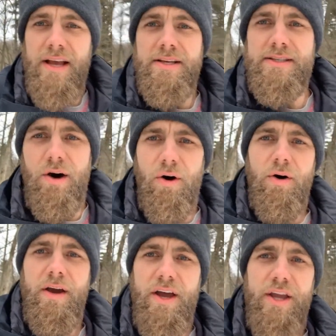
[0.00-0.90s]

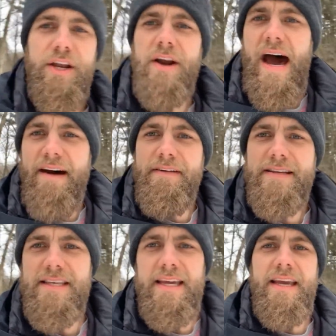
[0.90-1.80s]
So you're
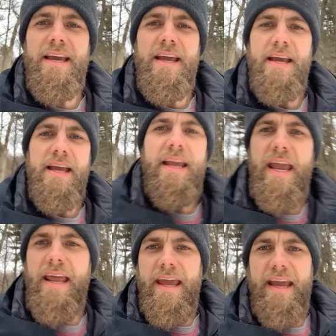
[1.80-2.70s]
obviously
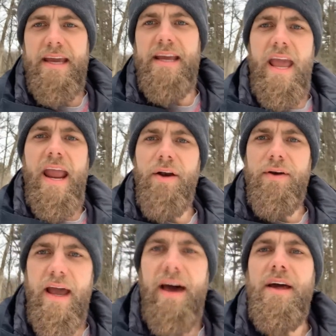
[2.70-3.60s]
in a
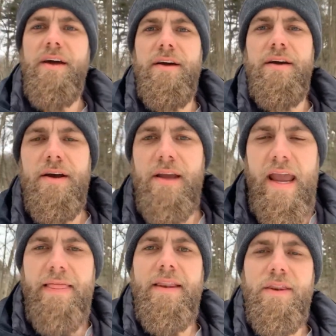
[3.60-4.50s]
area
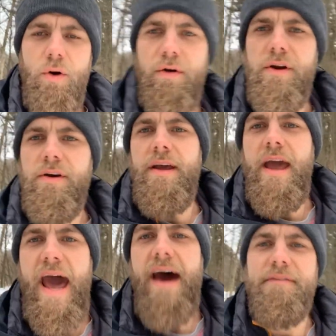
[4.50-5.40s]
in the northern
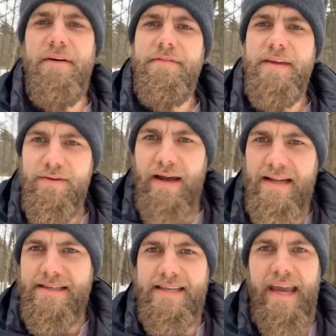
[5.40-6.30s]
half of the
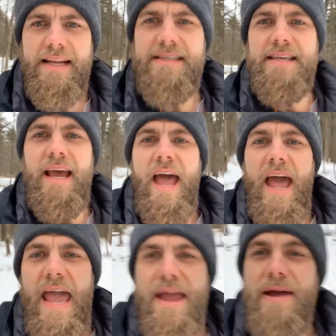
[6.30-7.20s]
United States.
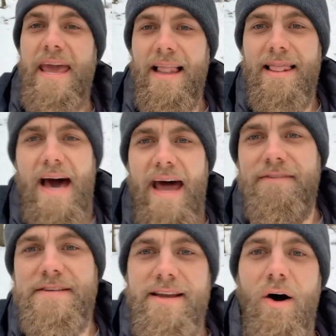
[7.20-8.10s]
You get a lot of
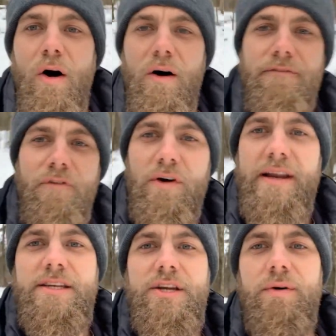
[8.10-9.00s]
snow,
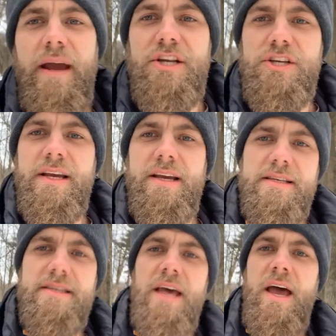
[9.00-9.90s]
42
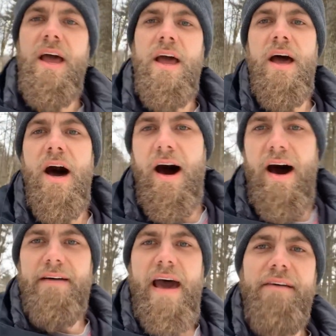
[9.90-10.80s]
inches
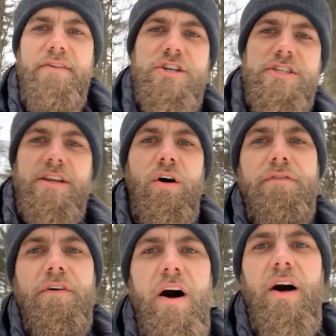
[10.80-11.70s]
of average
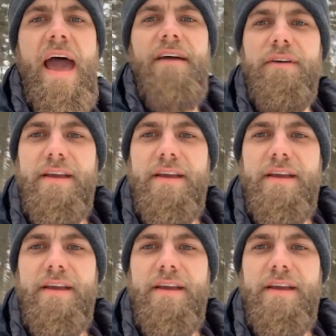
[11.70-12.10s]
snowfall every